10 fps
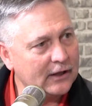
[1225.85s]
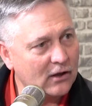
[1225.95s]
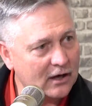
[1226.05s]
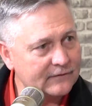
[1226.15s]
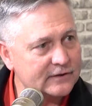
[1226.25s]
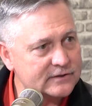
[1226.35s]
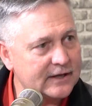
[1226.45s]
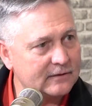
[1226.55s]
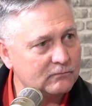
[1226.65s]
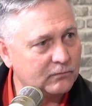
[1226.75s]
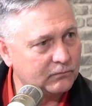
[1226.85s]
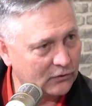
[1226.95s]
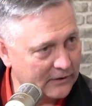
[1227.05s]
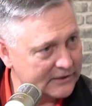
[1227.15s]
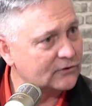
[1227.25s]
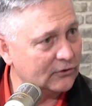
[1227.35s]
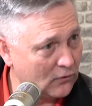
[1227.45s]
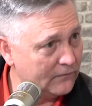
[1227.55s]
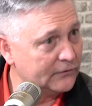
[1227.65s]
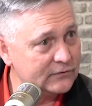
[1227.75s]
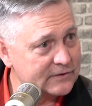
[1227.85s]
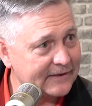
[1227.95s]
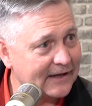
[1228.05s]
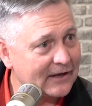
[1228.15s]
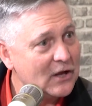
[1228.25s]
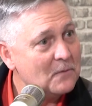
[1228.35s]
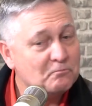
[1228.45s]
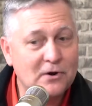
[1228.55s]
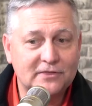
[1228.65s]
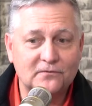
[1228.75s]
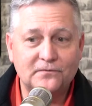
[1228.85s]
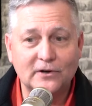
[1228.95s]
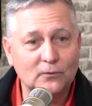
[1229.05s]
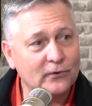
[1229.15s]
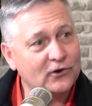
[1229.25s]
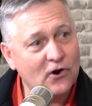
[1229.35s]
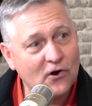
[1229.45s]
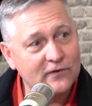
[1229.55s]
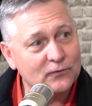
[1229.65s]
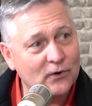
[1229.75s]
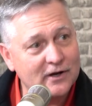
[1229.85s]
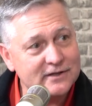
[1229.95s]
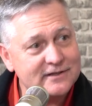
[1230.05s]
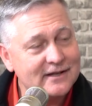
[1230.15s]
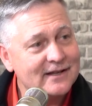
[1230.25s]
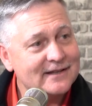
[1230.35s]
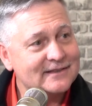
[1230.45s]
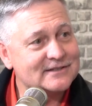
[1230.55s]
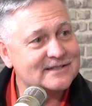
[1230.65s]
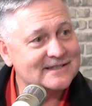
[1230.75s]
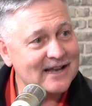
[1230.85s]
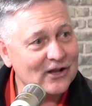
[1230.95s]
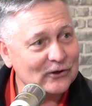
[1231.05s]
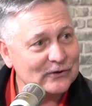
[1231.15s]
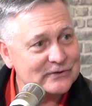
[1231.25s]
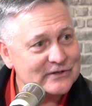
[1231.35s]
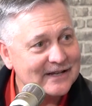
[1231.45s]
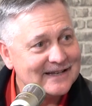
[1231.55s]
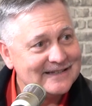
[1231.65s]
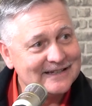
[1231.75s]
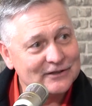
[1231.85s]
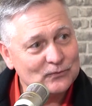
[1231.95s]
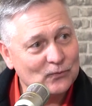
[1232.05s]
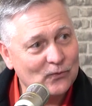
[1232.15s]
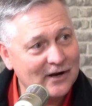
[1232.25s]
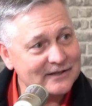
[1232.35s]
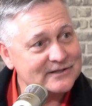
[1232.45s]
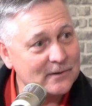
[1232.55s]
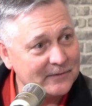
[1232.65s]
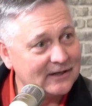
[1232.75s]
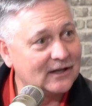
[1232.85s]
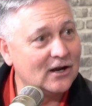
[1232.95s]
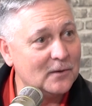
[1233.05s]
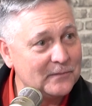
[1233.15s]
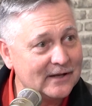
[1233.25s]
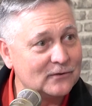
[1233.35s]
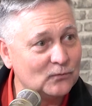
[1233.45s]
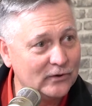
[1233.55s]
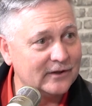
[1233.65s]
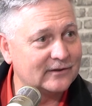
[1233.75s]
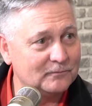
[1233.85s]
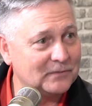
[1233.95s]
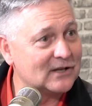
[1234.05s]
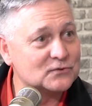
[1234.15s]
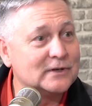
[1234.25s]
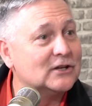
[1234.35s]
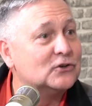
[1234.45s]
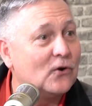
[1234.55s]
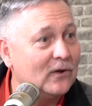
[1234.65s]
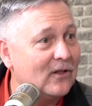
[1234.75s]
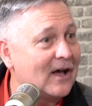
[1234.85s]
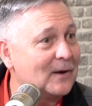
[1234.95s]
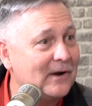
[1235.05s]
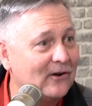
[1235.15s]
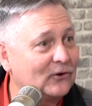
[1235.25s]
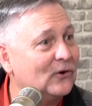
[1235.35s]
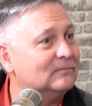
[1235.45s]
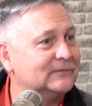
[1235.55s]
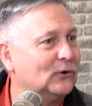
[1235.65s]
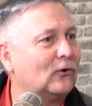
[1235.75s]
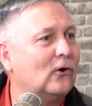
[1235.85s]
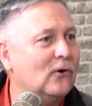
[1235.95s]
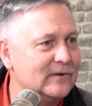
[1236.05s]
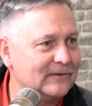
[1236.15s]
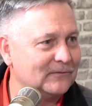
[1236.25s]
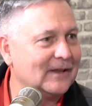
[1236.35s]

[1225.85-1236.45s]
lot of this progressed during COVID. You said that. Mm-hmm. But the fear with COVID was the sellers didn't want somebody to come in because we didn't know a lot about, COVID and